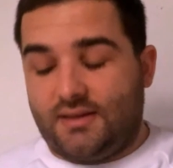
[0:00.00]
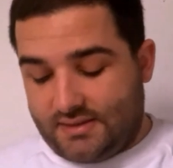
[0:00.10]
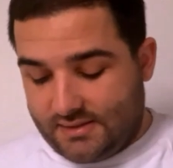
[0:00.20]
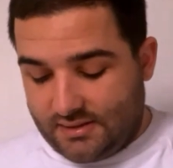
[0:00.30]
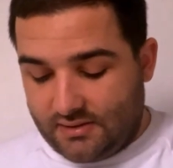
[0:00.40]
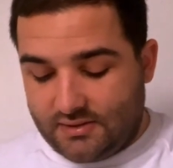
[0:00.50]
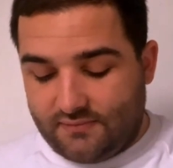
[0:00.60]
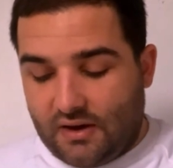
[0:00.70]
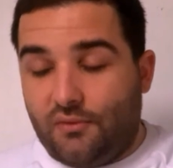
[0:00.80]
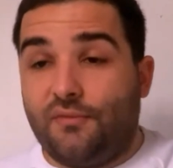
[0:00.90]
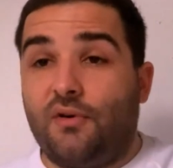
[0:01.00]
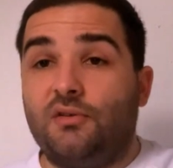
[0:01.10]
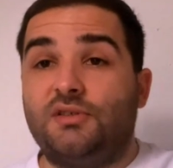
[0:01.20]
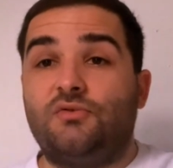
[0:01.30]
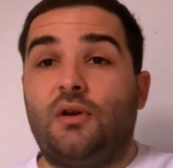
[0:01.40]
it's very
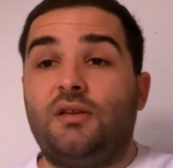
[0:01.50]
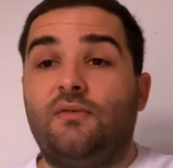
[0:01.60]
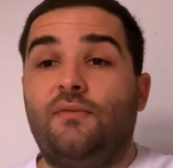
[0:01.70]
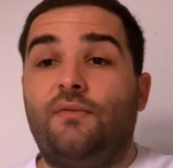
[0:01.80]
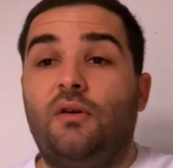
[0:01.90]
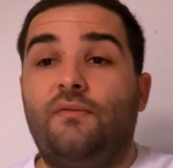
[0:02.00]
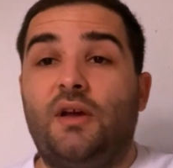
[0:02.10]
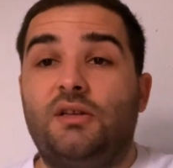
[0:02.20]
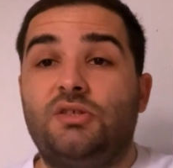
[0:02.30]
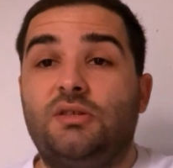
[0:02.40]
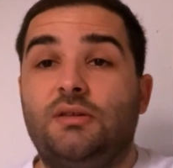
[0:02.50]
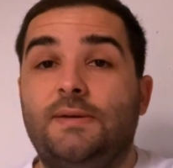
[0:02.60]
far fetched.